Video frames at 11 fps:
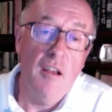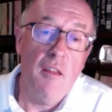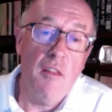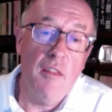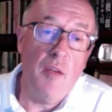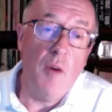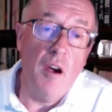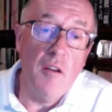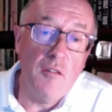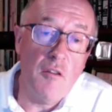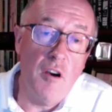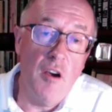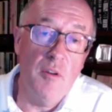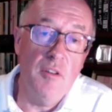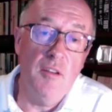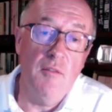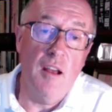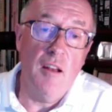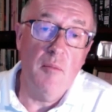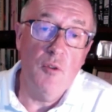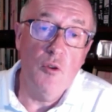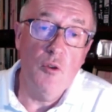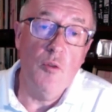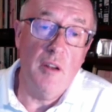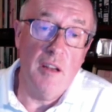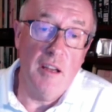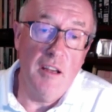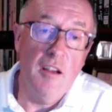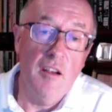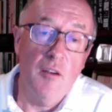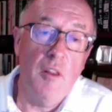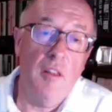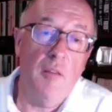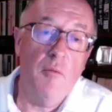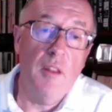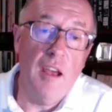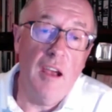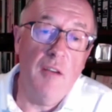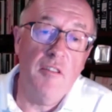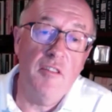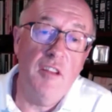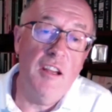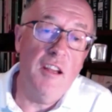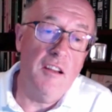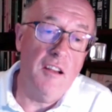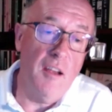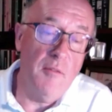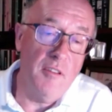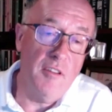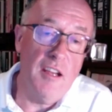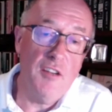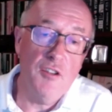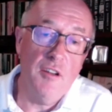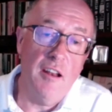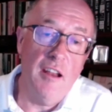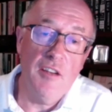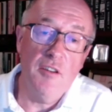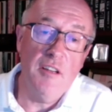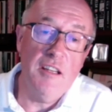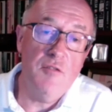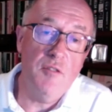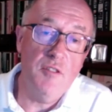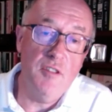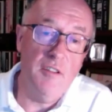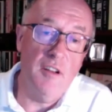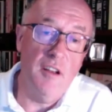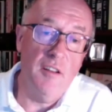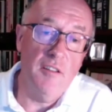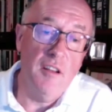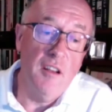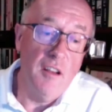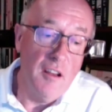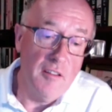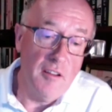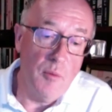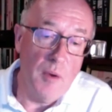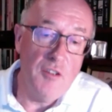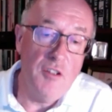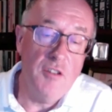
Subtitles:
they won't grow and develop normally without seeing FSH and LH and estrogen. And so when she's